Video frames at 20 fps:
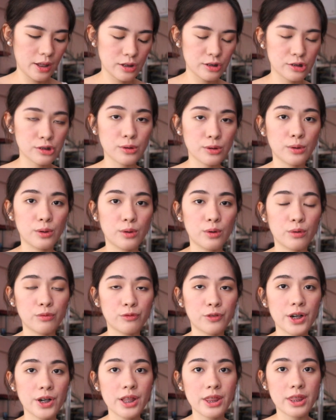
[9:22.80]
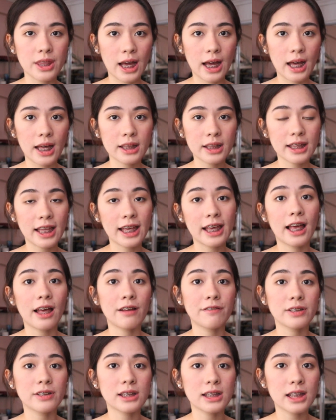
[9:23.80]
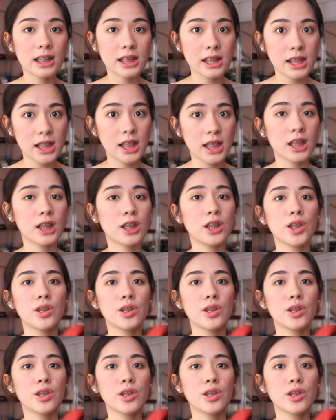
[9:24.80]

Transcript: So, for that, I have a technique.